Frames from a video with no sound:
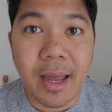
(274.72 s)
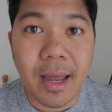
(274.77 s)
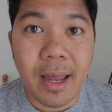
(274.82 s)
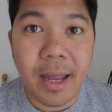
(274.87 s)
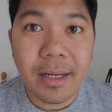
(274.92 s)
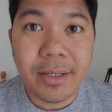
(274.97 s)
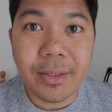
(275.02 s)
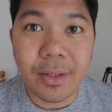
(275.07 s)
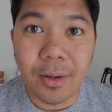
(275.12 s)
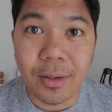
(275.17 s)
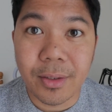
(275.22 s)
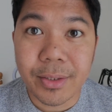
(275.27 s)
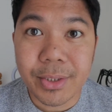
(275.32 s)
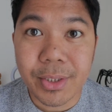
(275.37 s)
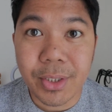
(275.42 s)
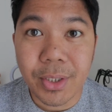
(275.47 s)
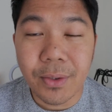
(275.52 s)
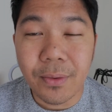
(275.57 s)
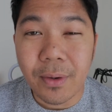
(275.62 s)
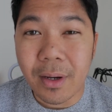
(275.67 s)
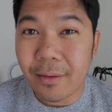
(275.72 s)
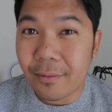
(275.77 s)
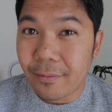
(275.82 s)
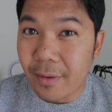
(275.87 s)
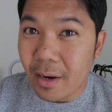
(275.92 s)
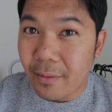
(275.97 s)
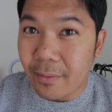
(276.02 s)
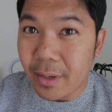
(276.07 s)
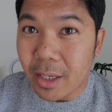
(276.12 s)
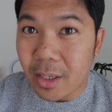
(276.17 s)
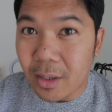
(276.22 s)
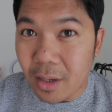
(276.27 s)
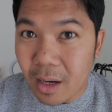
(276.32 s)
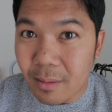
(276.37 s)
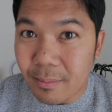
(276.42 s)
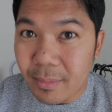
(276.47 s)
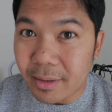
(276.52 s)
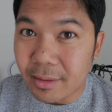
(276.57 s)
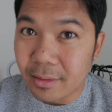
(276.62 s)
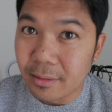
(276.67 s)
And also, a very
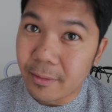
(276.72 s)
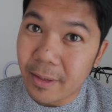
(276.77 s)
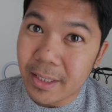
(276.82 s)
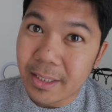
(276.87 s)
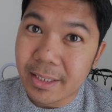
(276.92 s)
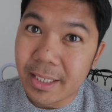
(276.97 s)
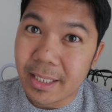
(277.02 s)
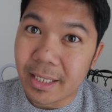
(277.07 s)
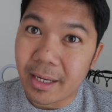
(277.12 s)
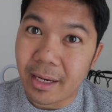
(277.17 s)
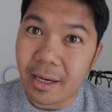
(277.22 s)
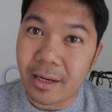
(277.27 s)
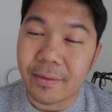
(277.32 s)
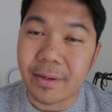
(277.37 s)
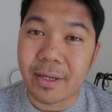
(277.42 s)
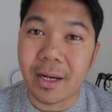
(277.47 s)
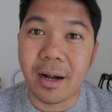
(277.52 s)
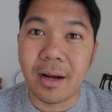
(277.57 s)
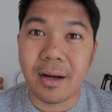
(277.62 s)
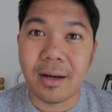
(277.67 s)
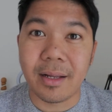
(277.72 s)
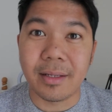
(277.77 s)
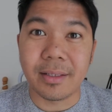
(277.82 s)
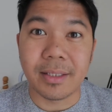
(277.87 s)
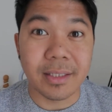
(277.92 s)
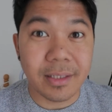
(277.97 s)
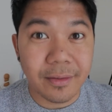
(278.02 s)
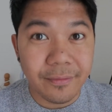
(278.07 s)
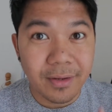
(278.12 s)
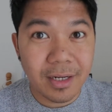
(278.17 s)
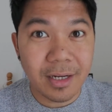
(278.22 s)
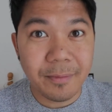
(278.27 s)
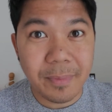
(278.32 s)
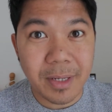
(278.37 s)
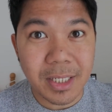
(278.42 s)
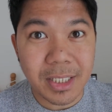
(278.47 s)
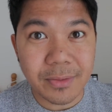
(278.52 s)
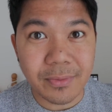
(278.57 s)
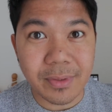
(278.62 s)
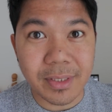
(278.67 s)
common greeting here in Ireland. In the
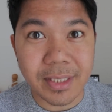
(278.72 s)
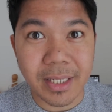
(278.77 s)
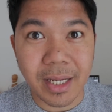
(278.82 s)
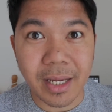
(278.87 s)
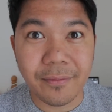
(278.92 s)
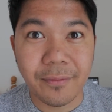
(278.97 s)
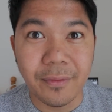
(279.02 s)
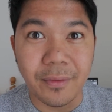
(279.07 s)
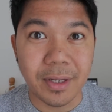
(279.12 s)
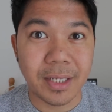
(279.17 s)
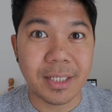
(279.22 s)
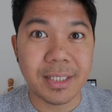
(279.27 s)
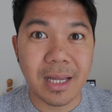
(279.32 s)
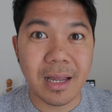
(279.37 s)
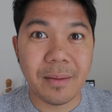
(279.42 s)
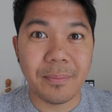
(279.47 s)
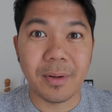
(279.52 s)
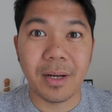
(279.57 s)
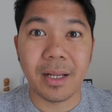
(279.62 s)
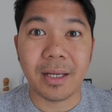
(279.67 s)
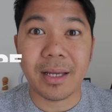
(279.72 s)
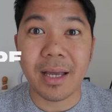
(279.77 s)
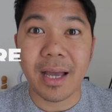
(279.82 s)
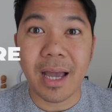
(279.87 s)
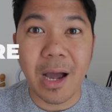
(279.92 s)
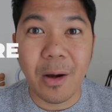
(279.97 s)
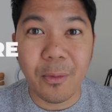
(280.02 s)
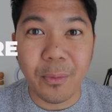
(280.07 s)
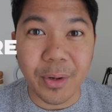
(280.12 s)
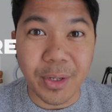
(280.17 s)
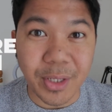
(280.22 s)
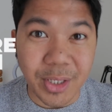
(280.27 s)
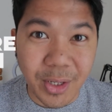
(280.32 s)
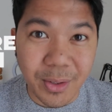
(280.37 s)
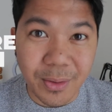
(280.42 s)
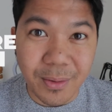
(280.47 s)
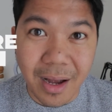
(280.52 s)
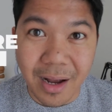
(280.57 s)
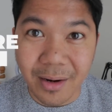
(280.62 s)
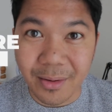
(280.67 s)
Philippines, we say, for example, like, how are
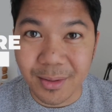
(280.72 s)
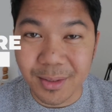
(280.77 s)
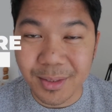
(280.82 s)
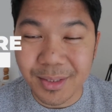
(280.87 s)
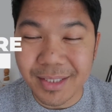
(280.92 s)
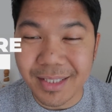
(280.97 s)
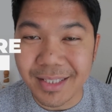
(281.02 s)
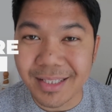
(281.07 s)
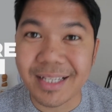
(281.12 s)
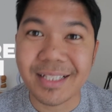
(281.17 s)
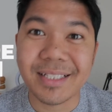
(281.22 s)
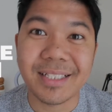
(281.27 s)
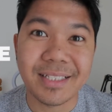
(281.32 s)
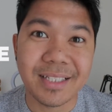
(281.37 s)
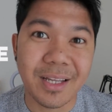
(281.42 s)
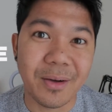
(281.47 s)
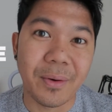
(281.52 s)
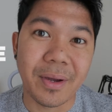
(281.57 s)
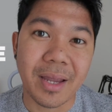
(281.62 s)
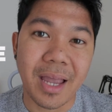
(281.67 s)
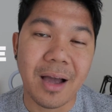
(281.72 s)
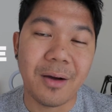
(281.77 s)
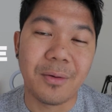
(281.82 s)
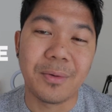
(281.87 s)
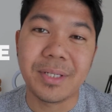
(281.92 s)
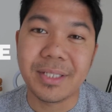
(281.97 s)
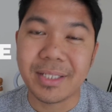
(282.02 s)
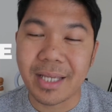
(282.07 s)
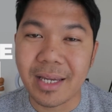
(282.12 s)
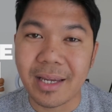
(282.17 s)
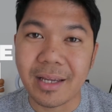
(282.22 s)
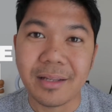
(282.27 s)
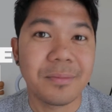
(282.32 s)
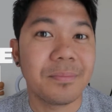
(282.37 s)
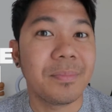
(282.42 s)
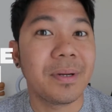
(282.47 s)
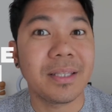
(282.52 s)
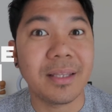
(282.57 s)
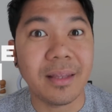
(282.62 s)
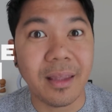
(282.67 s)
you, Harold? That's the way how we say
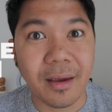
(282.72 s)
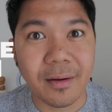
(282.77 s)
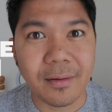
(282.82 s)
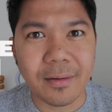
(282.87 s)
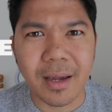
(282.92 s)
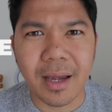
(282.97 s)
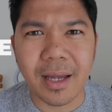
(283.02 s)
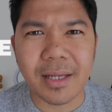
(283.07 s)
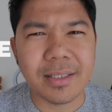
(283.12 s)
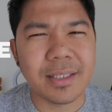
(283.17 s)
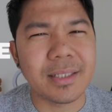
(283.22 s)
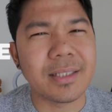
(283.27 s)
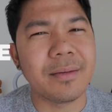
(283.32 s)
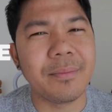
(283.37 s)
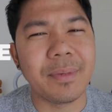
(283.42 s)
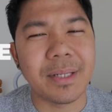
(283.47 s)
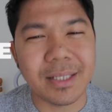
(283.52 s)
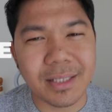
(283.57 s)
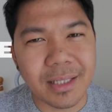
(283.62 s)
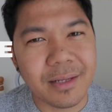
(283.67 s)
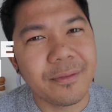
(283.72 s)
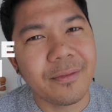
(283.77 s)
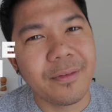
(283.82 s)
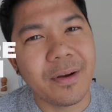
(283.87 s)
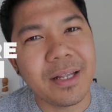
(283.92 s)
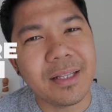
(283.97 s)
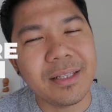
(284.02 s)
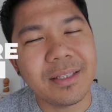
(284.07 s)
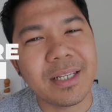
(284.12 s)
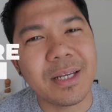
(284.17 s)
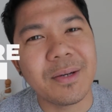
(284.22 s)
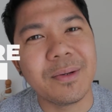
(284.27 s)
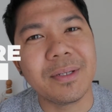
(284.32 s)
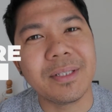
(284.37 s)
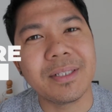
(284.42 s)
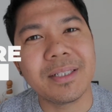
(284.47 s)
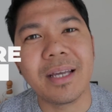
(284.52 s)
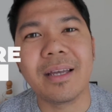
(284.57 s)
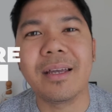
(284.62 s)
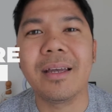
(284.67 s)
it. But here, guys, it's a bit different. They
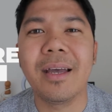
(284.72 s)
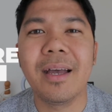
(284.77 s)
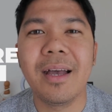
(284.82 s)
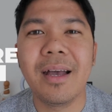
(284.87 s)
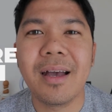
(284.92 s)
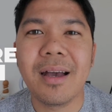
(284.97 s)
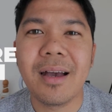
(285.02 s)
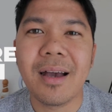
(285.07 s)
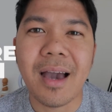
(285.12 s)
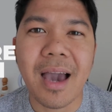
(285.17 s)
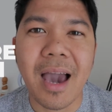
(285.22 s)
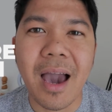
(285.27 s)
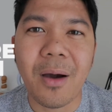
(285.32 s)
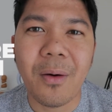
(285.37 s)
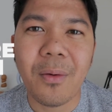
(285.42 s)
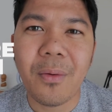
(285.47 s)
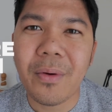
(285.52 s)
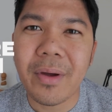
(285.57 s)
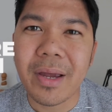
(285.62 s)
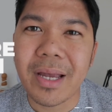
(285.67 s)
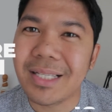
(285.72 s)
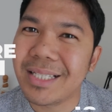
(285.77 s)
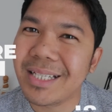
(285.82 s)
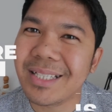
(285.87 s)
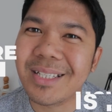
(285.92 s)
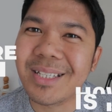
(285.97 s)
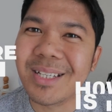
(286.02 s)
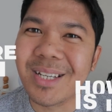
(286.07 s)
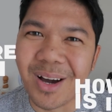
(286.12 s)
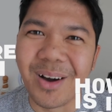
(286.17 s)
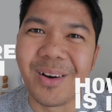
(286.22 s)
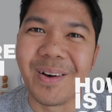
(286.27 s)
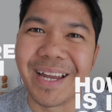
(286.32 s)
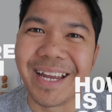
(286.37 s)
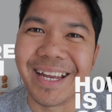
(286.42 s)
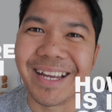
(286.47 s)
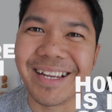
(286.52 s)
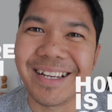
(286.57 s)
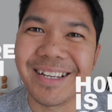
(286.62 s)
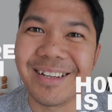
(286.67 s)
will say, how is it
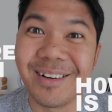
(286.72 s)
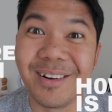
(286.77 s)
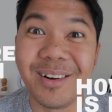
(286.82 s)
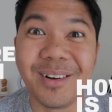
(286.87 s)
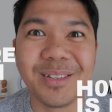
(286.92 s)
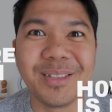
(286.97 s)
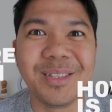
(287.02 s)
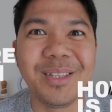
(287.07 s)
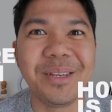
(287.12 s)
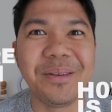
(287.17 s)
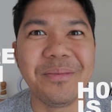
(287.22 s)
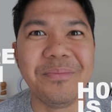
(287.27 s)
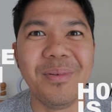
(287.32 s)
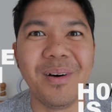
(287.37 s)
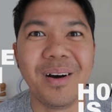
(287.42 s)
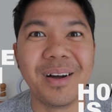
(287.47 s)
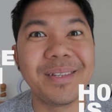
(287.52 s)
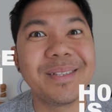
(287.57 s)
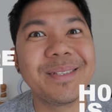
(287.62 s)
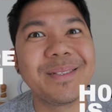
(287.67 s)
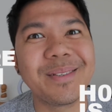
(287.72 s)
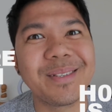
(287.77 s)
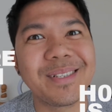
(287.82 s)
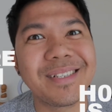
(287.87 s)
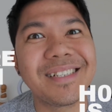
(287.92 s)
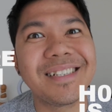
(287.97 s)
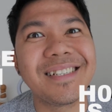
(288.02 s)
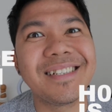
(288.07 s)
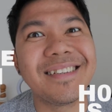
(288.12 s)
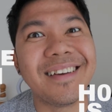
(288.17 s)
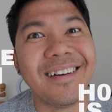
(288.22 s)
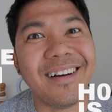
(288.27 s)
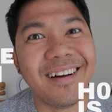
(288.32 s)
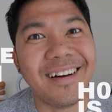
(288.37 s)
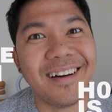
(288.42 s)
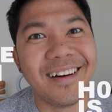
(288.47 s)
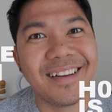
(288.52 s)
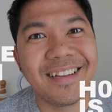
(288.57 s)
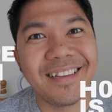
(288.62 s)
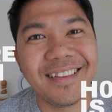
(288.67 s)
going? Oh, di ba
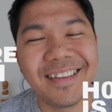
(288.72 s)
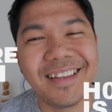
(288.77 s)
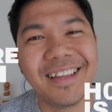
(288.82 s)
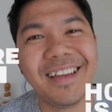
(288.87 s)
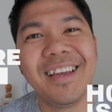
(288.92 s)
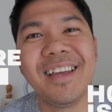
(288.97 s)
social?